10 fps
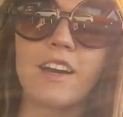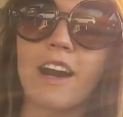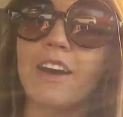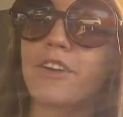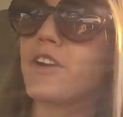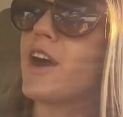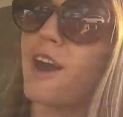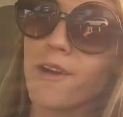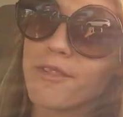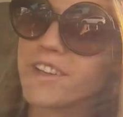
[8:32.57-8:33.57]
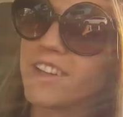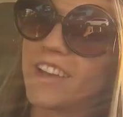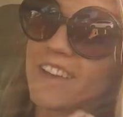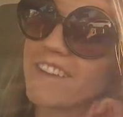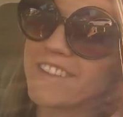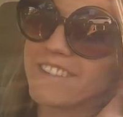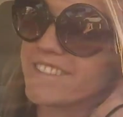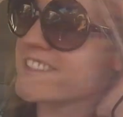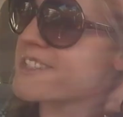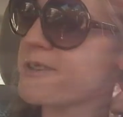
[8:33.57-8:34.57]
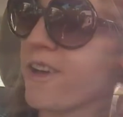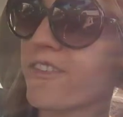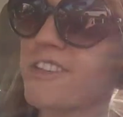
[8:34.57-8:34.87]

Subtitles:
I don't know how I'm gonna like do all